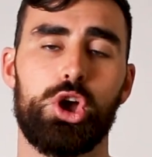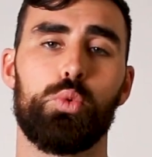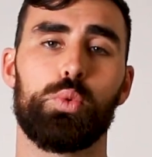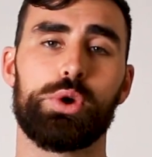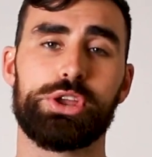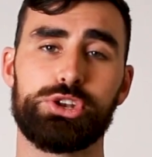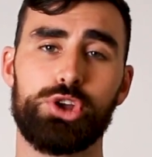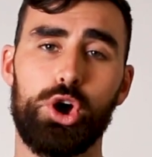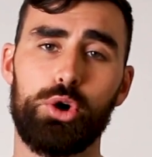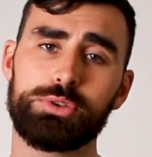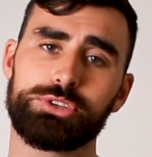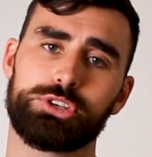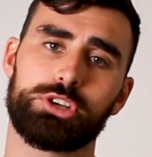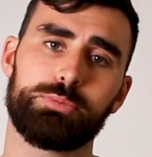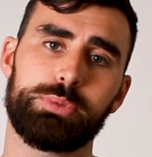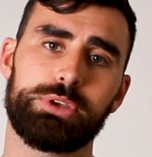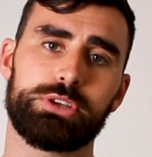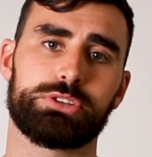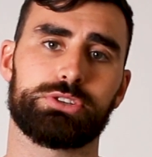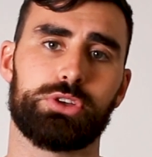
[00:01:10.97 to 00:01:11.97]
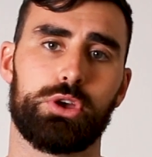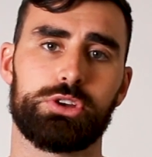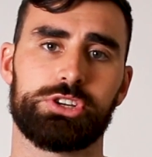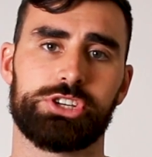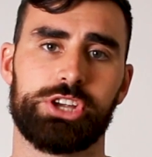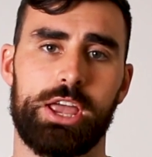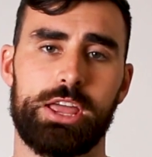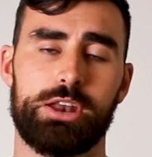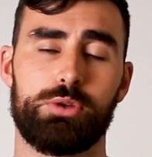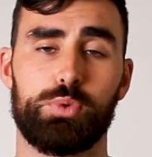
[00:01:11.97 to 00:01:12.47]
We know it's going to be
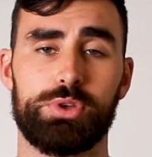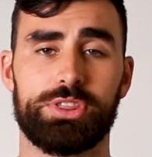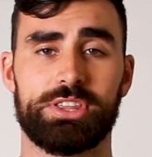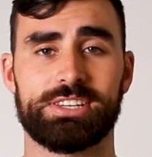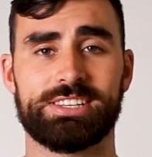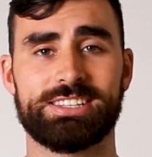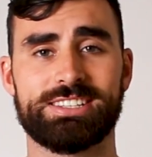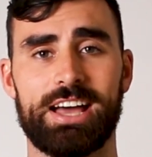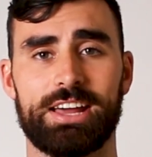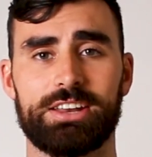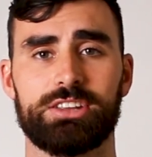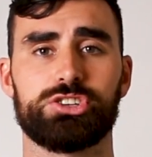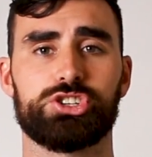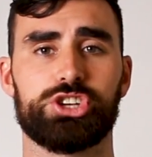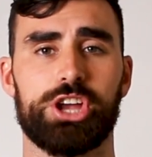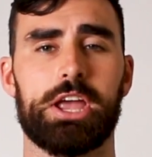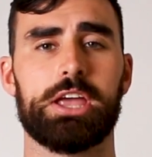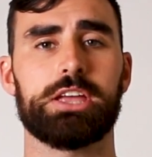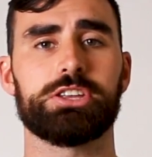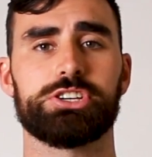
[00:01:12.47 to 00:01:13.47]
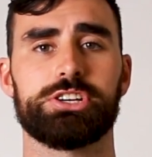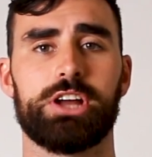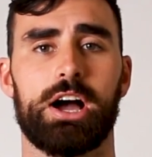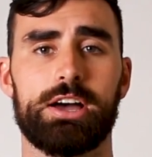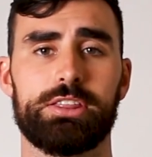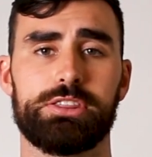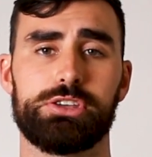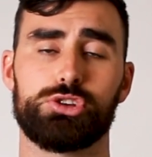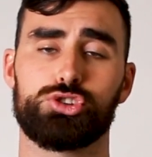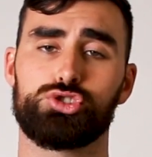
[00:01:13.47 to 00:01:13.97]
associated with a sudden change in
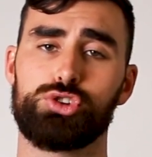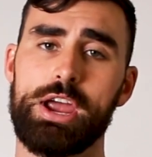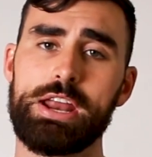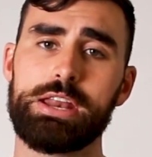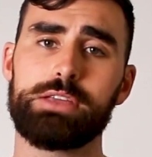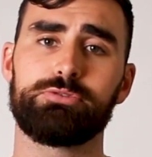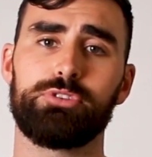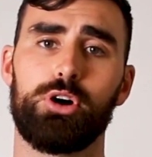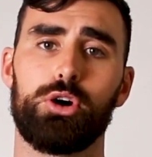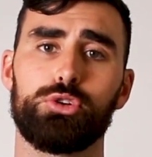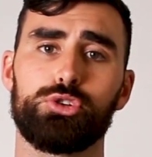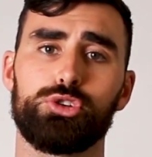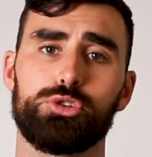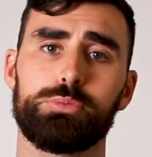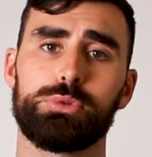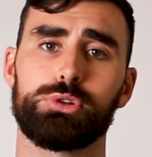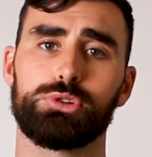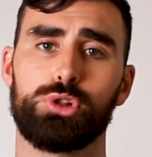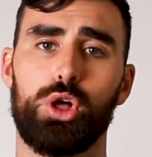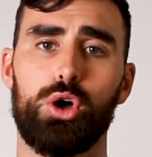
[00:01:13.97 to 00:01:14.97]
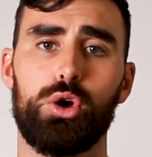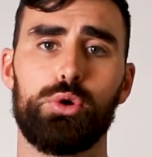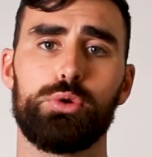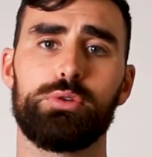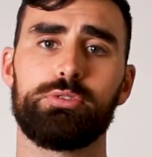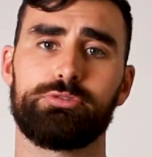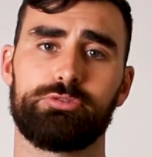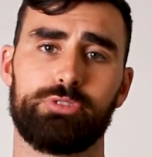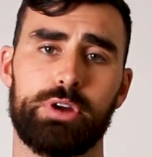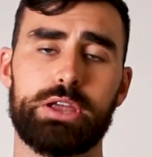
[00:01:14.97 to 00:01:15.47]
either your training volume,
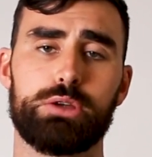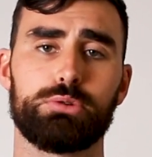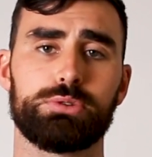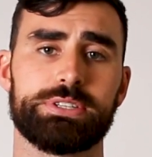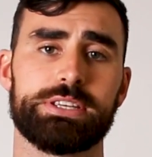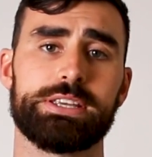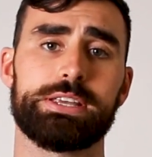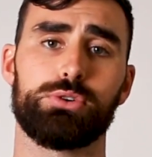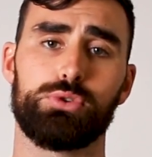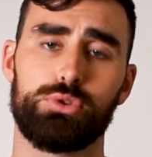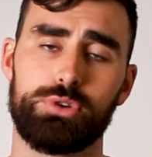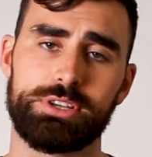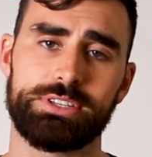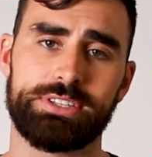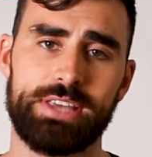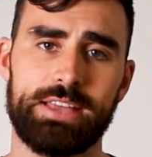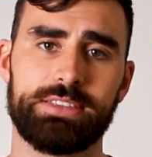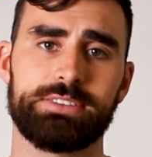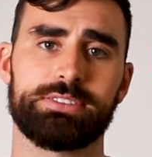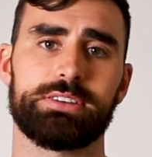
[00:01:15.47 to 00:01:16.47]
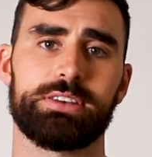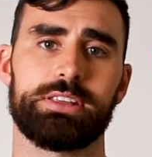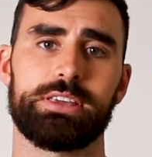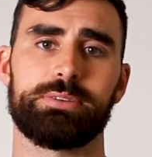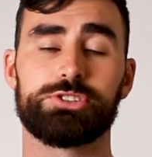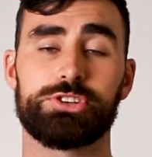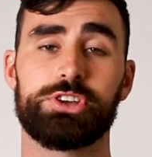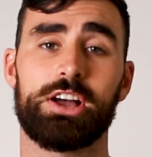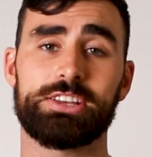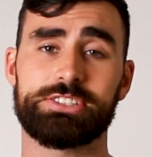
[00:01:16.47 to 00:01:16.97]
load, frequency or
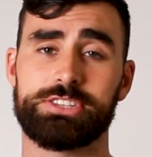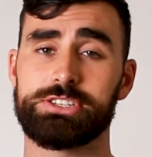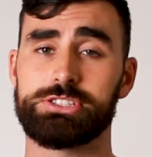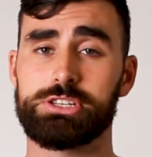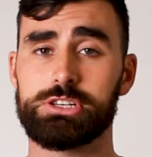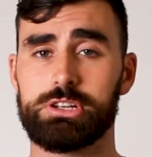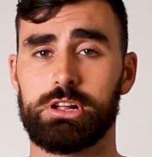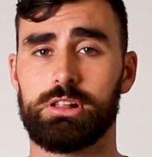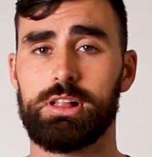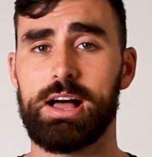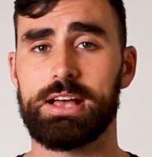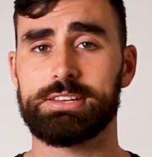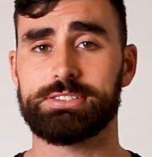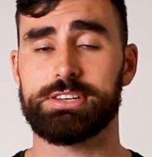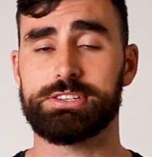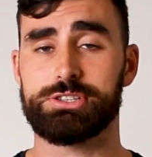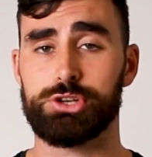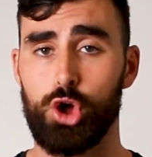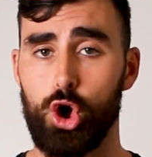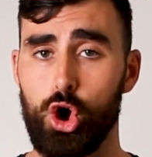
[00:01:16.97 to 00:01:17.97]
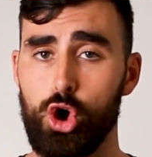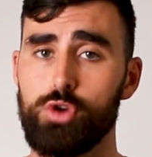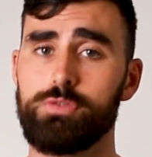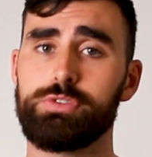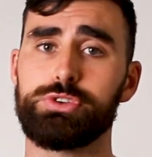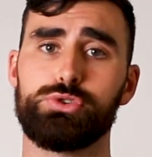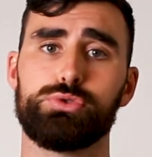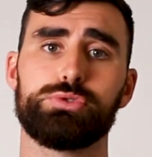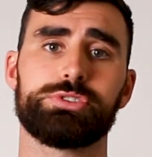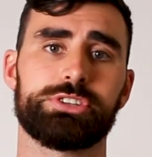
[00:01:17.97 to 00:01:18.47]
intensity. So guys, this is classed as an
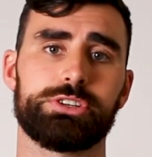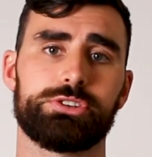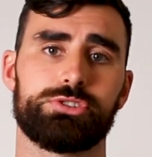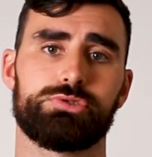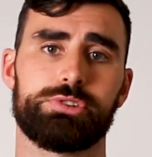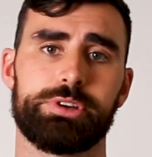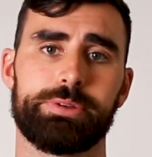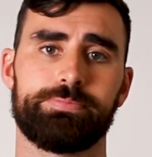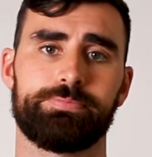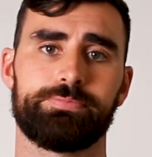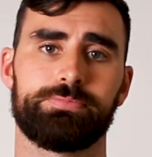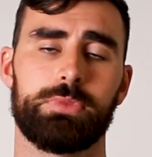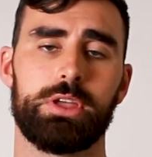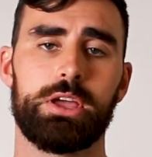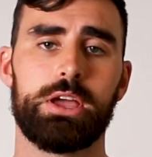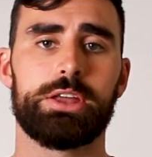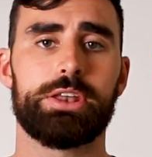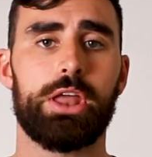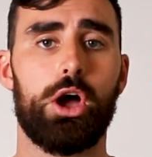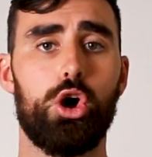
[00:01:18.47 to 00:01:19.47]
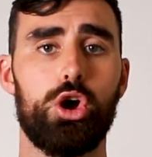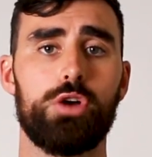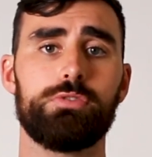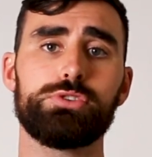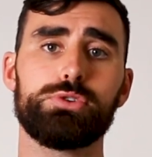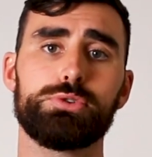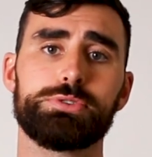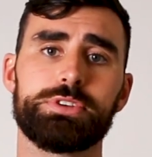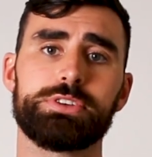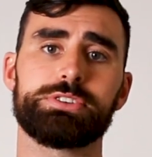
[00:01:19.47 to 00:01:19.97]
overuse injury. Now
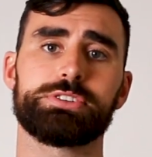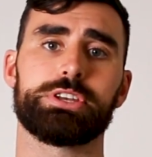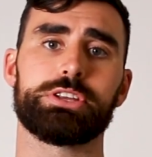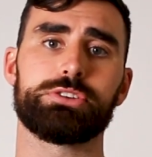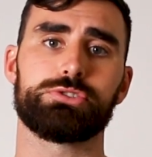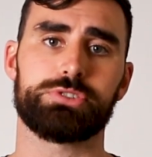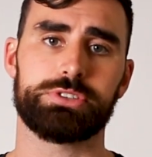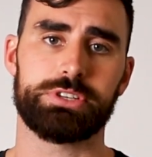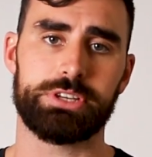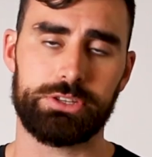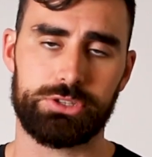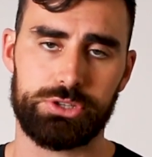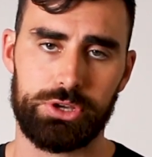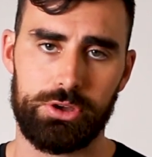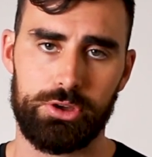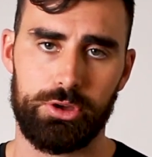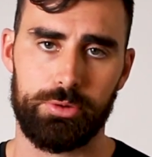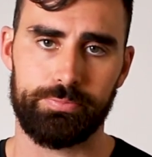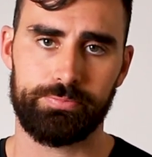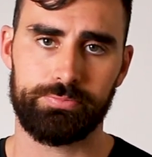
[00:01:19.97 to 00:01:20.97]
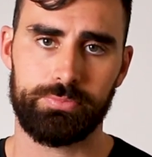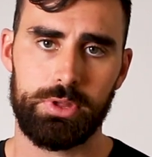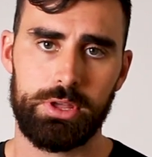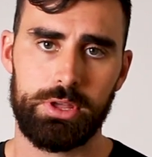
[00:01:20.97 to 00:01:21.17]
overuse is an interesting term.